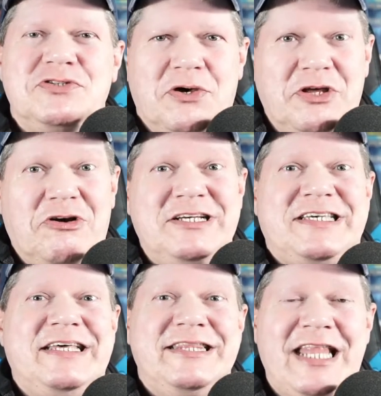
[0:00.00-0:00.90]
So there is
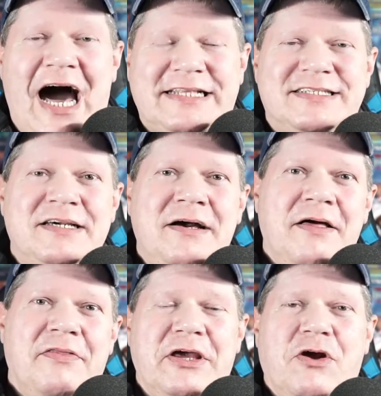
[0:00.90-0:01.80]
a lot
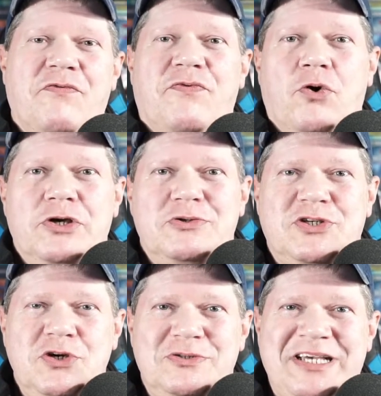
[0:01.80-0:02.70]
there for you
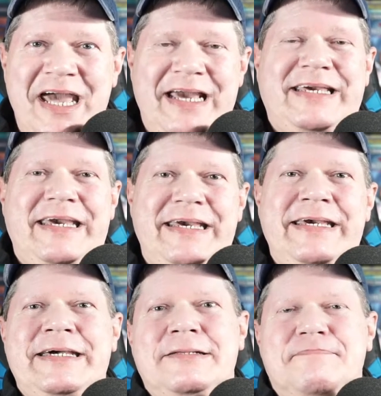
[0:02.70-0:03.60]
to take
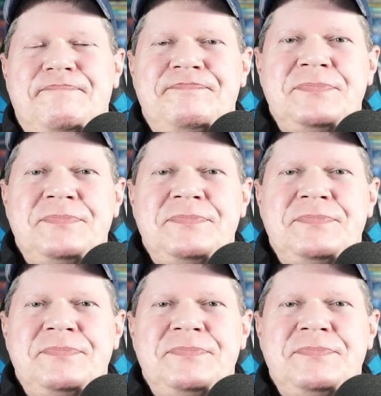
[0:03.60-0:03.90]
in.